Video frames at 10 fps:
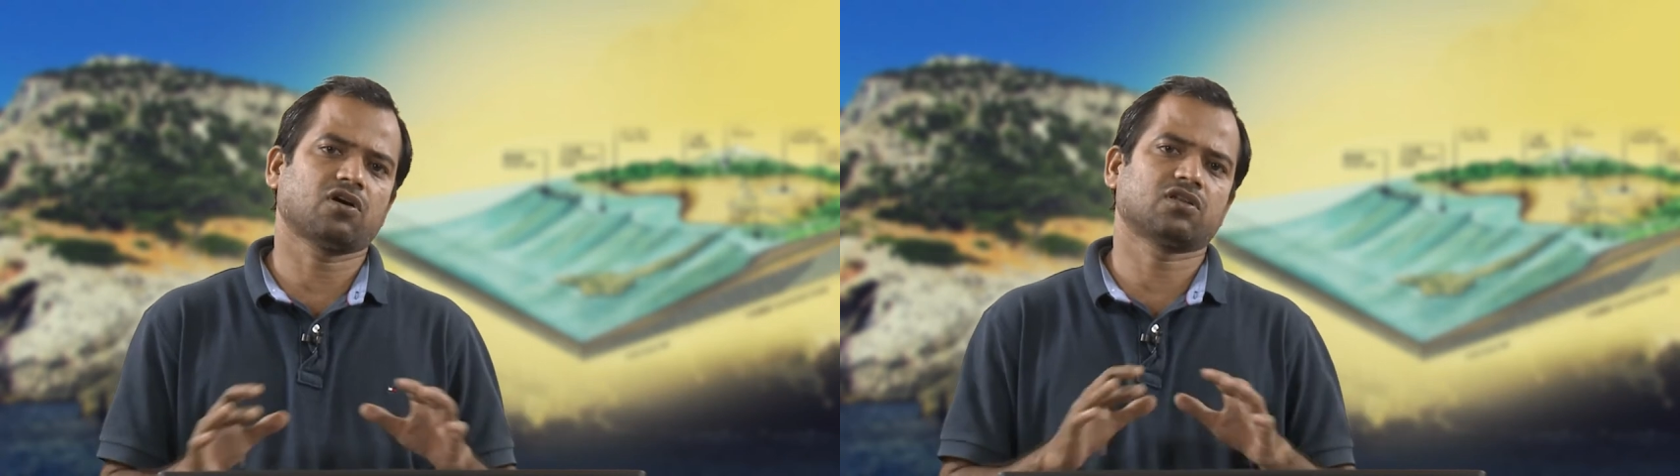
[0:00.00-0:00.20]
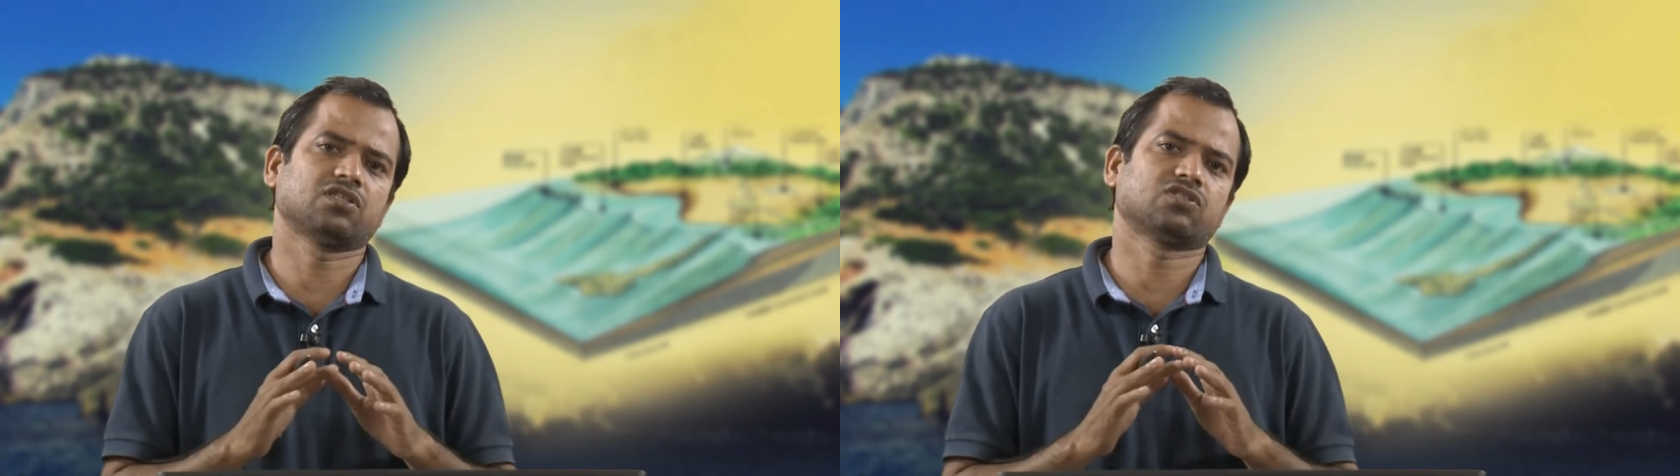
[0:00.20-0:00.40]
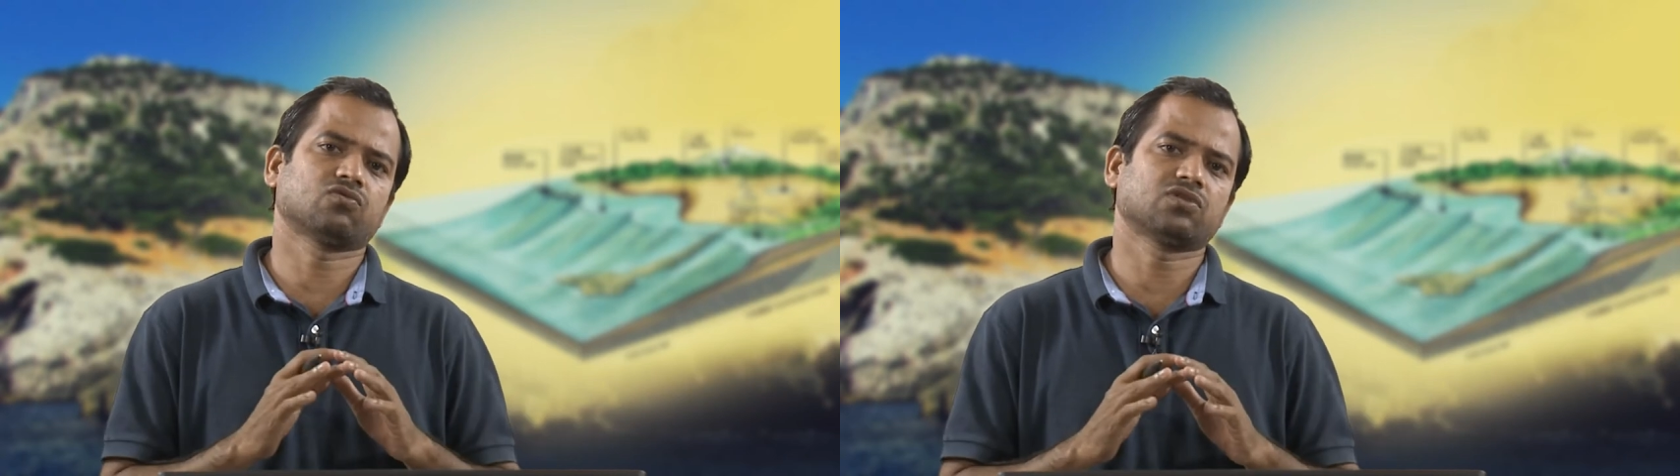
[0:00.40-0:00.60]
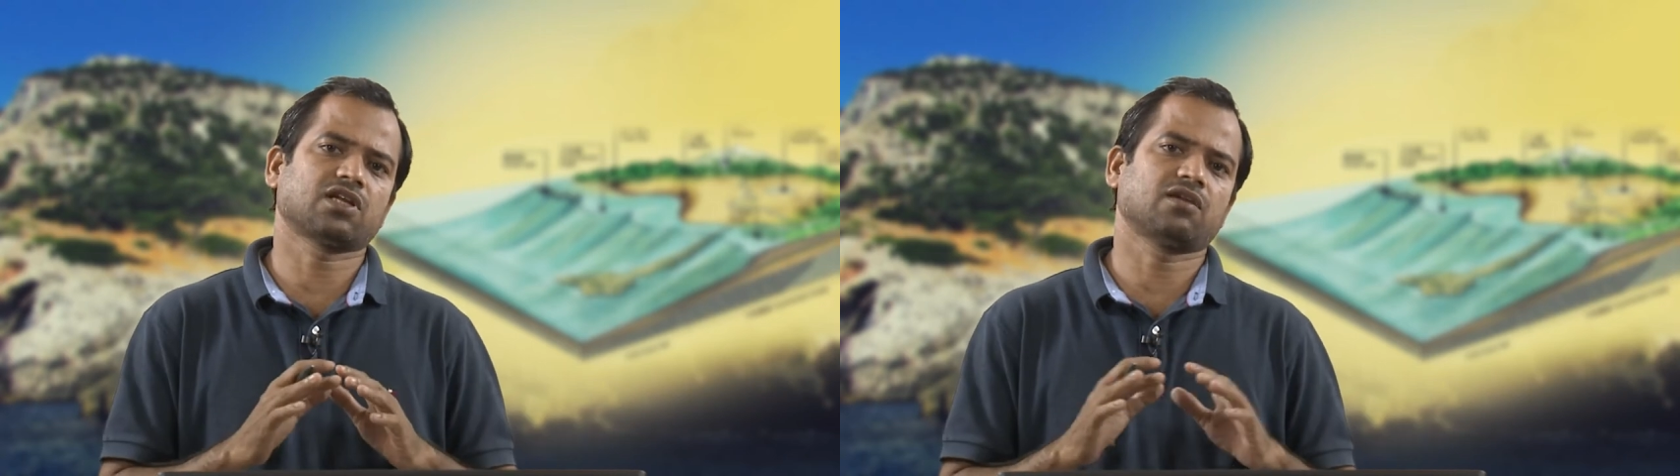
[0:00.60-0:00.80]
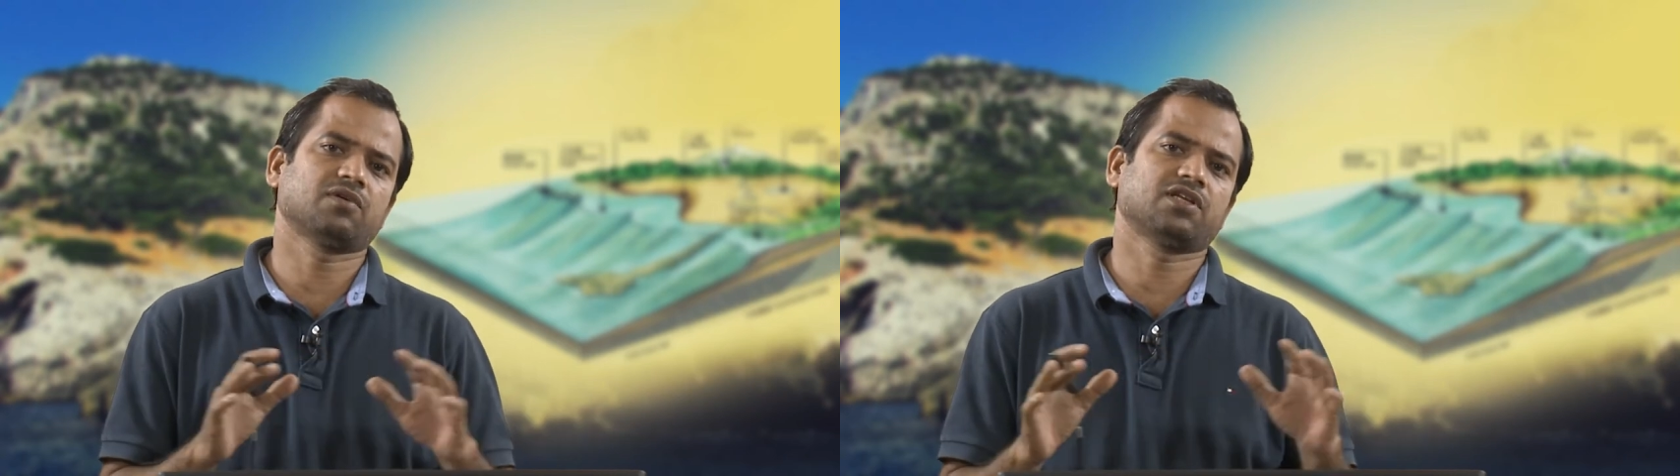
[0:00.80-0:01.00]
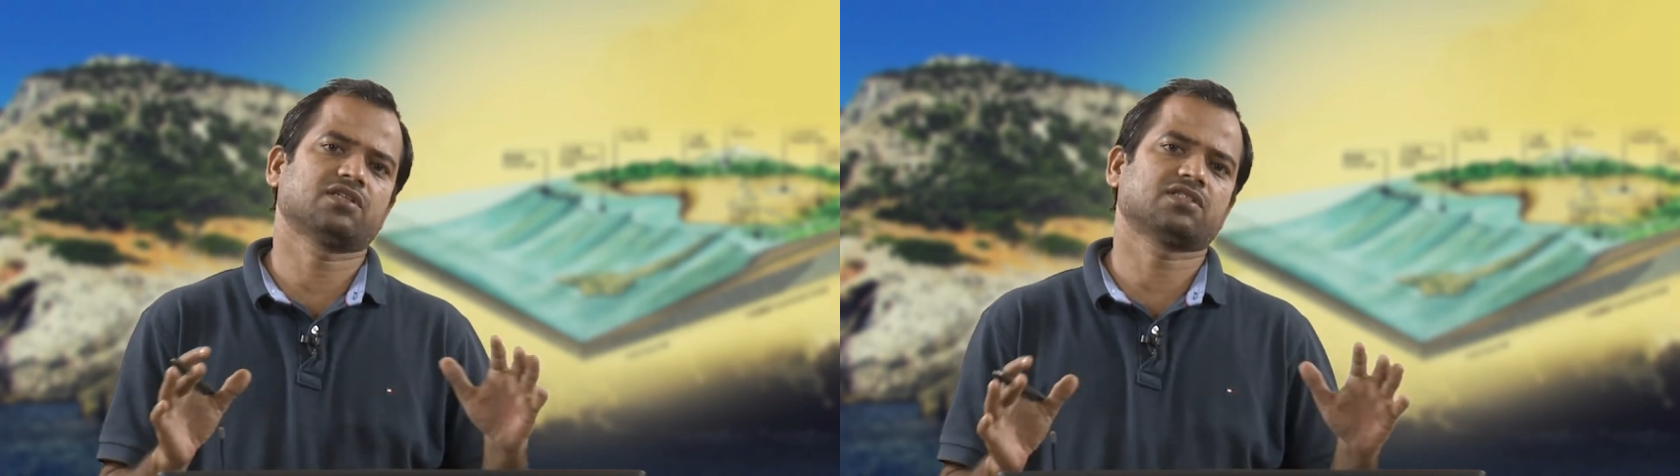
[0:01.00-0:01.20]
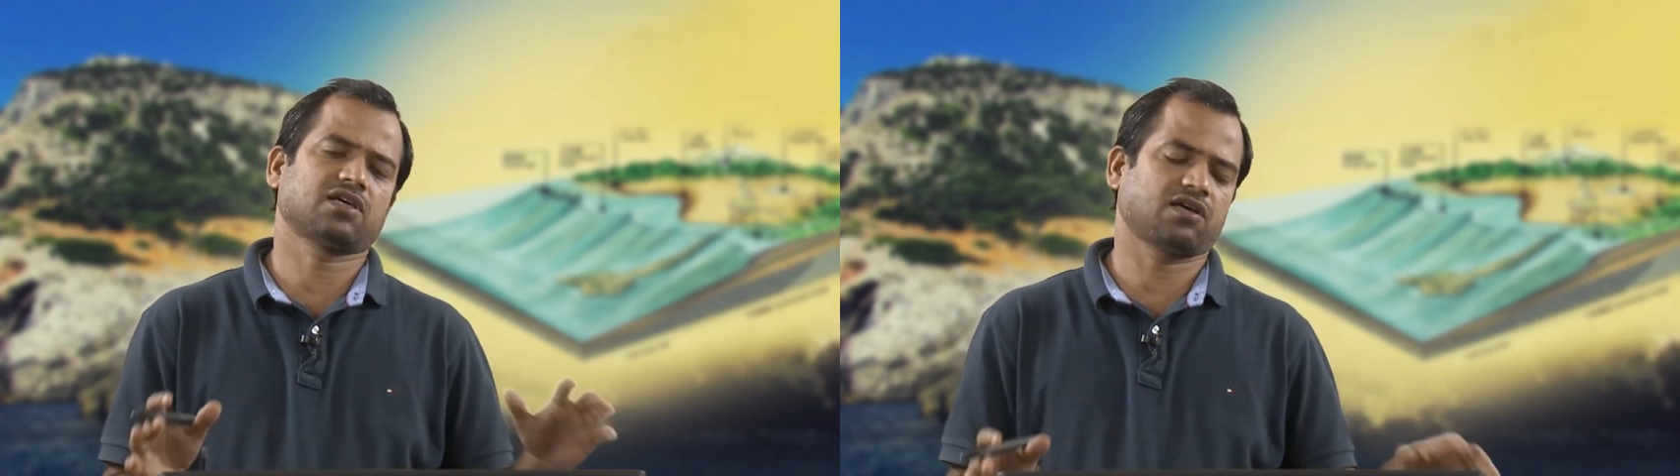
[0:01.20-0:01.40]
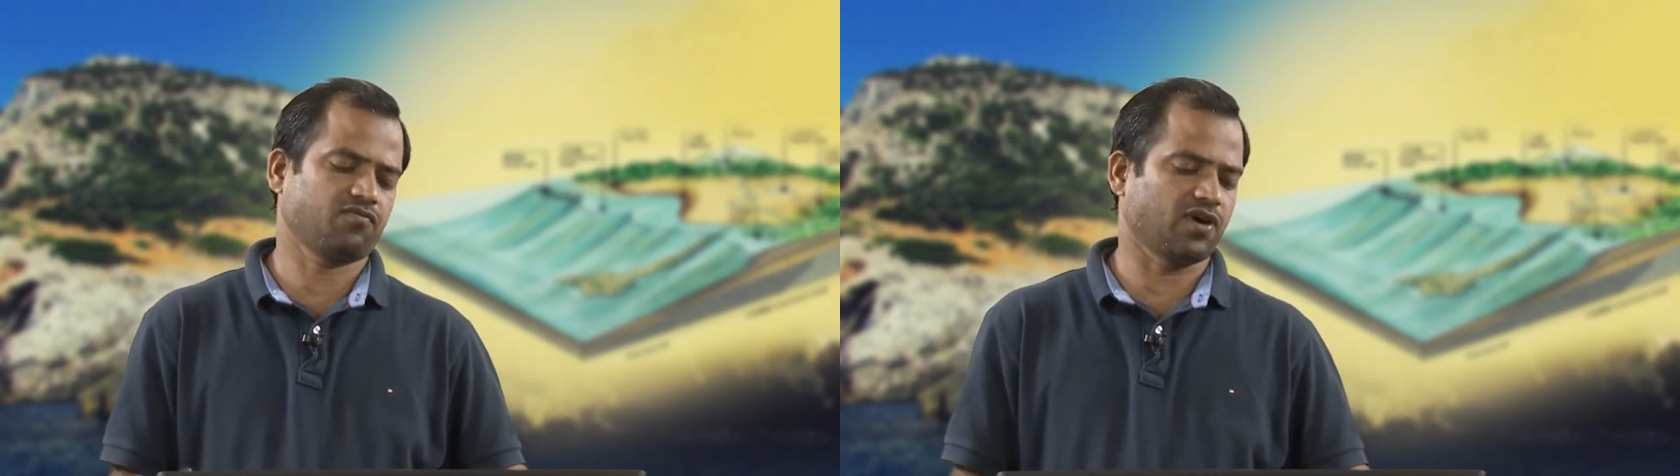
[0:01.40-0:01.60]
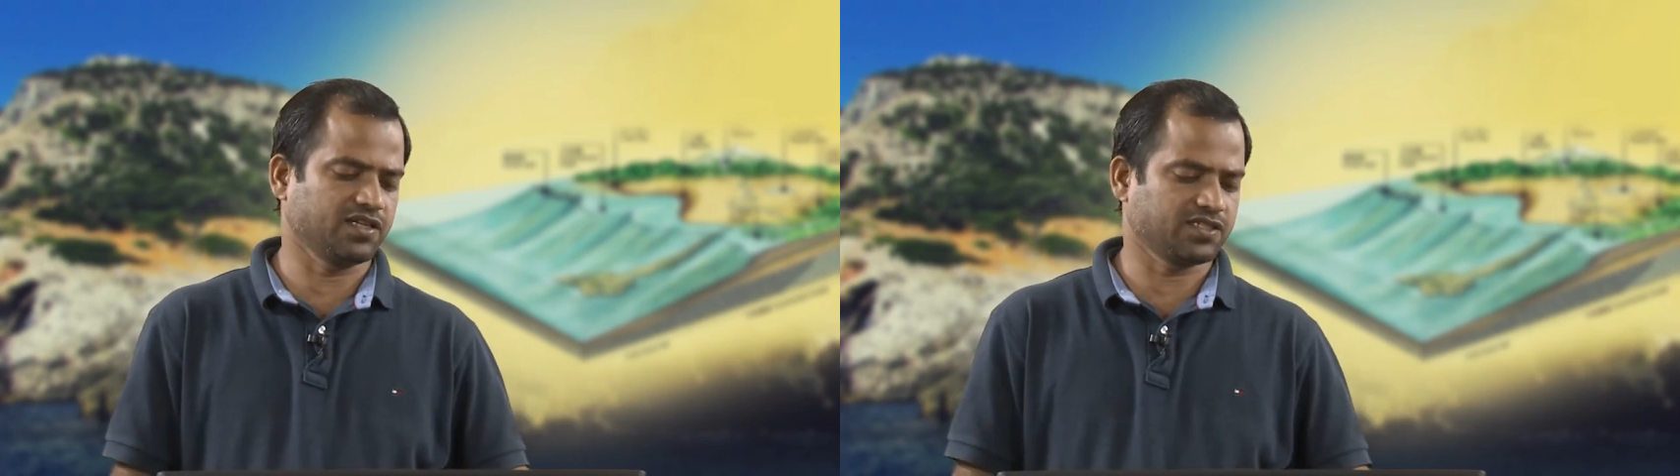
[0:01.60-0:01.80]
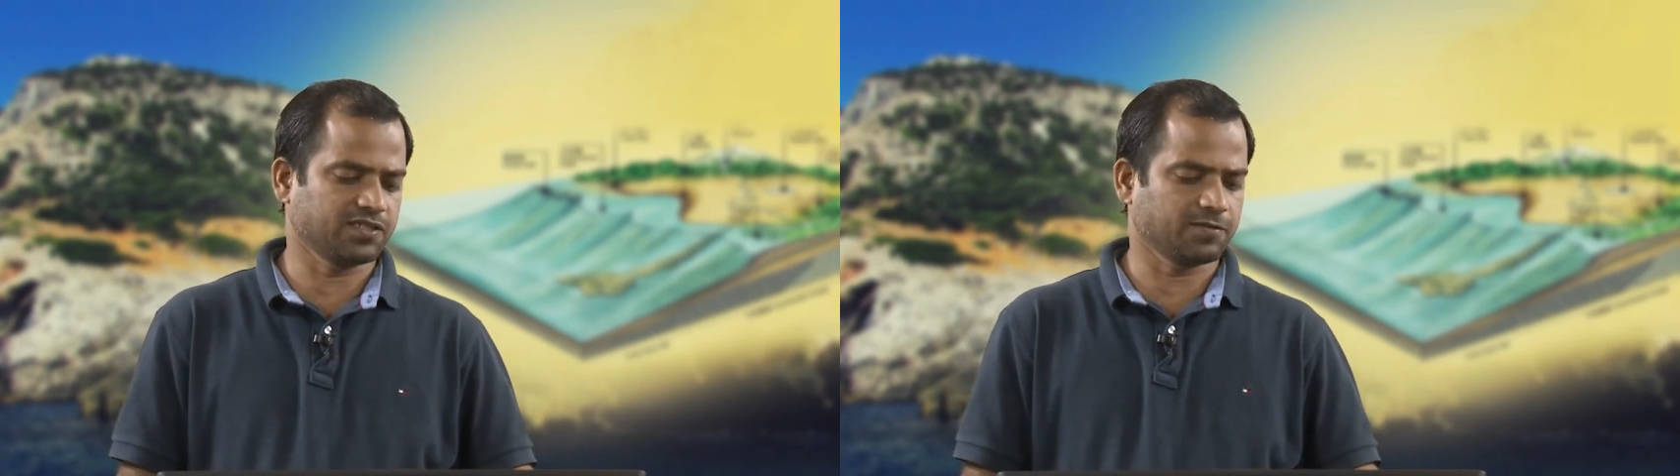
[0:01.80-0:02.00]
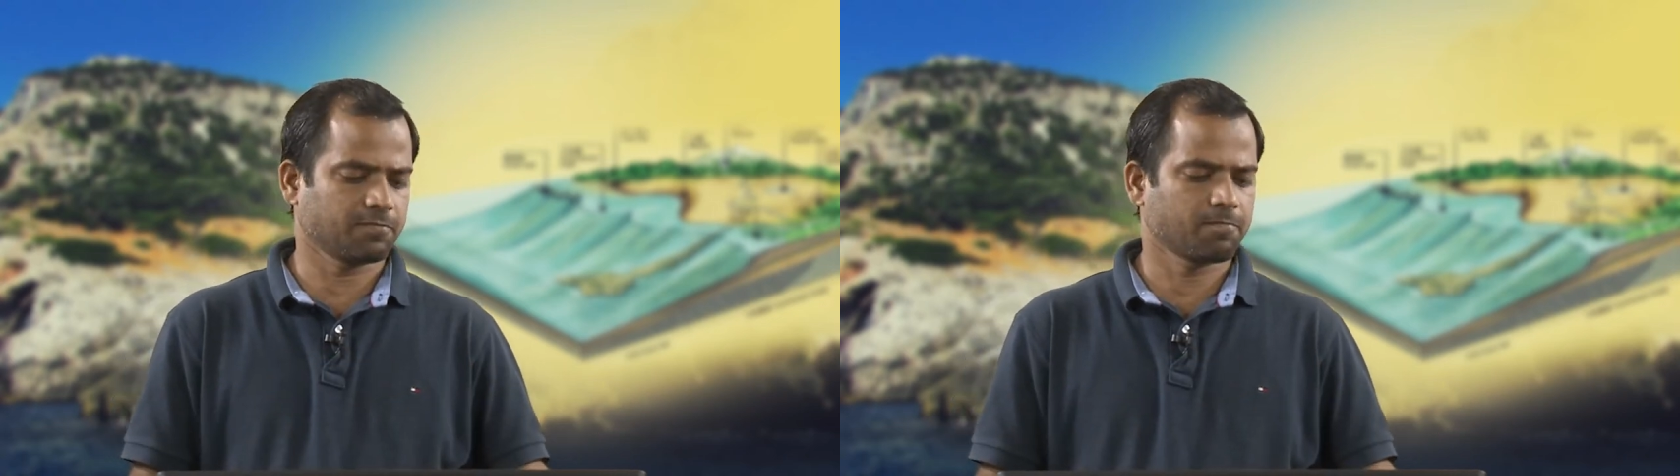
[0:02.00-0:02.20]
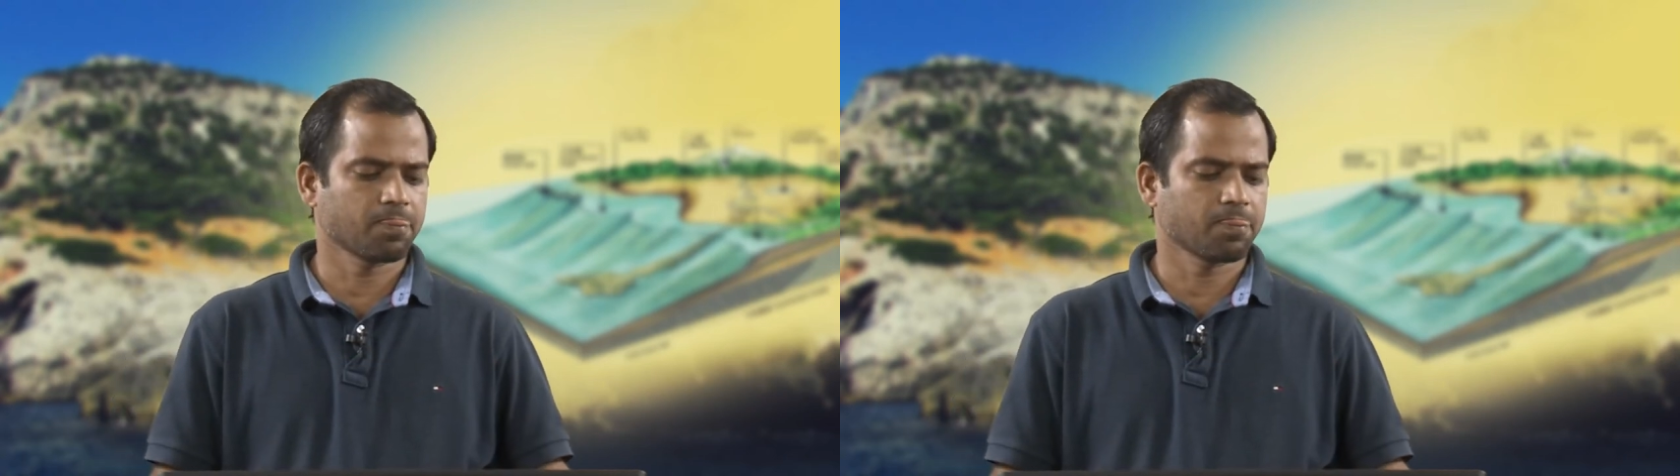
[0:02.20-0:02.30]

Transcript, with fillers: or these coastal barriers are vanishing.